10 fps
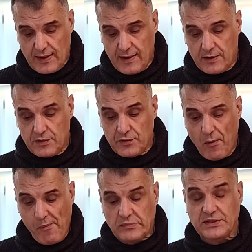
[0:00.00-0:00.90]
And
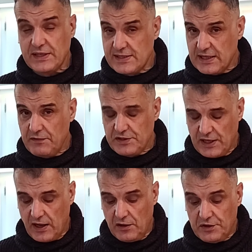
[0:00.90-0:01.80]
stay safe,
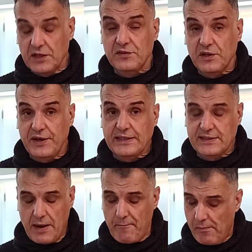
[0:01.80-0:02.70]
stay healthy, until next
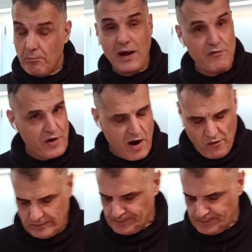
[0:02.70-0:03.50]
time. Bye for now.